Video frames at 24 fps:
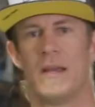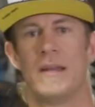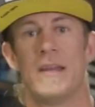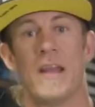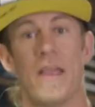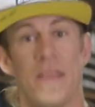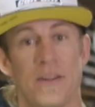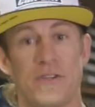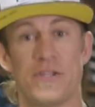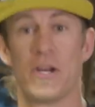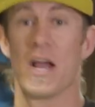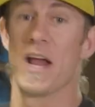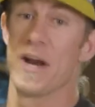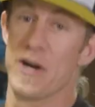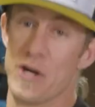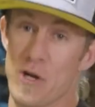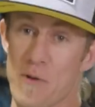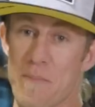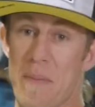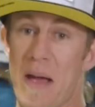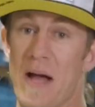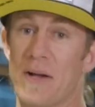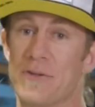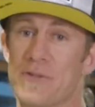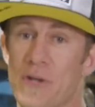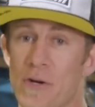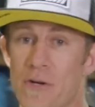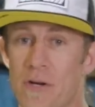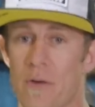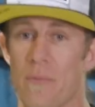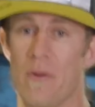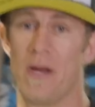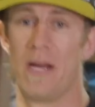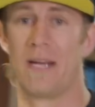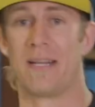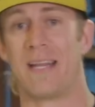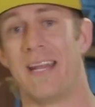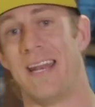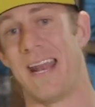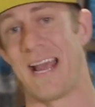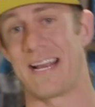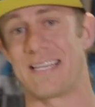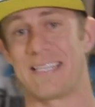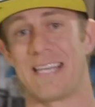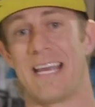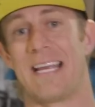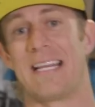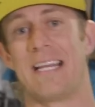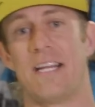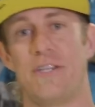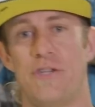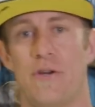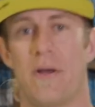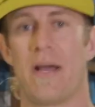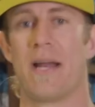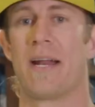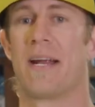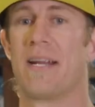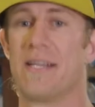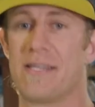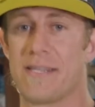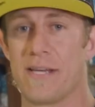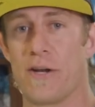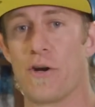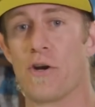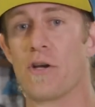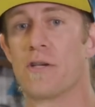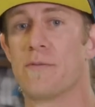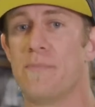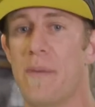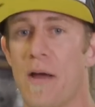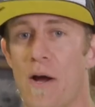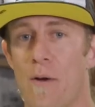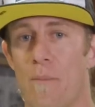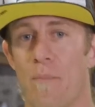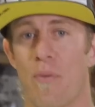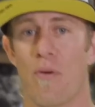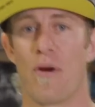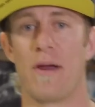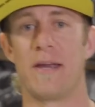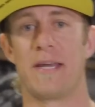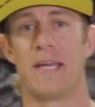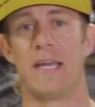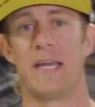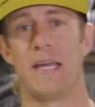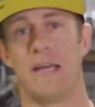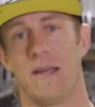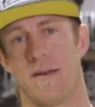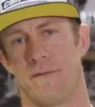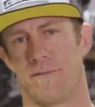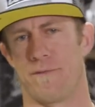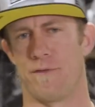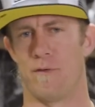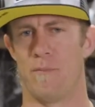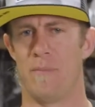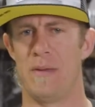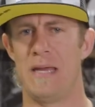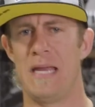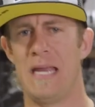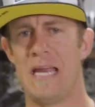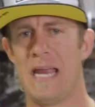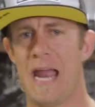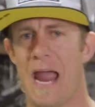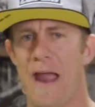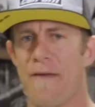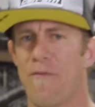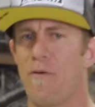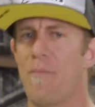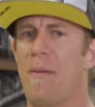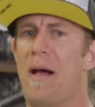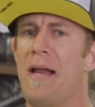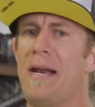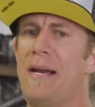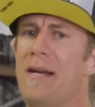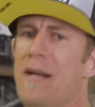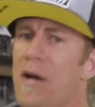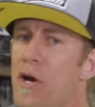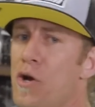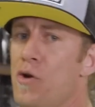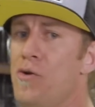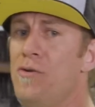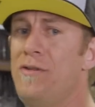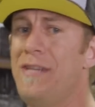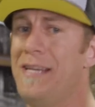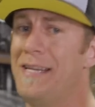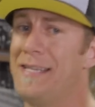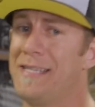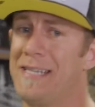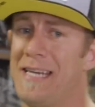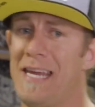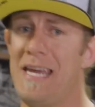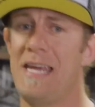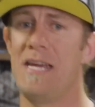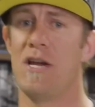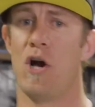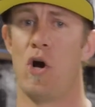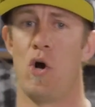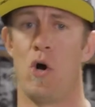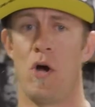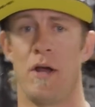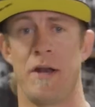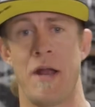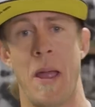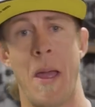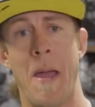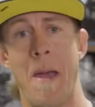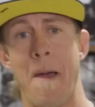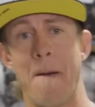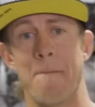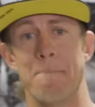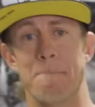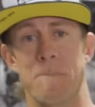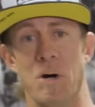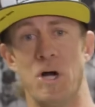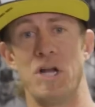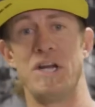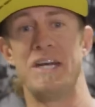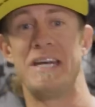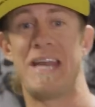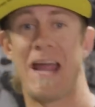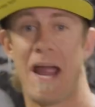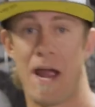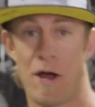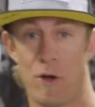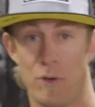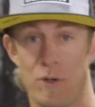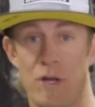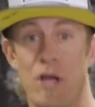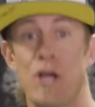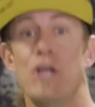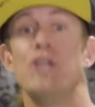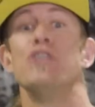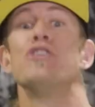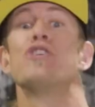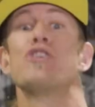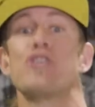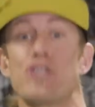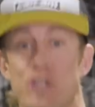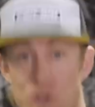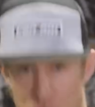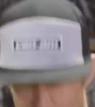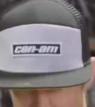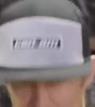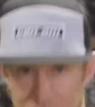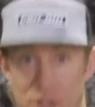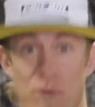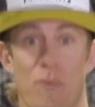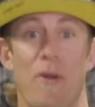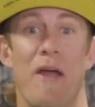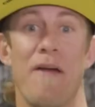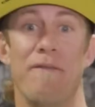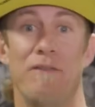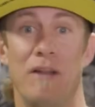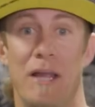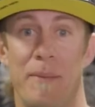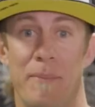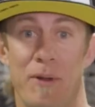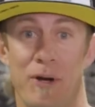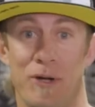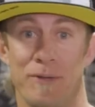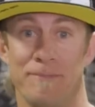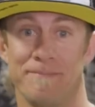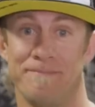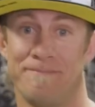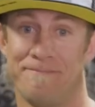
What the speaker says: Now that you got a new belt on your rig, the next thing that you got to consider is belt break-in. For me, everybody knows it's key on, button down, straight to rev limiter.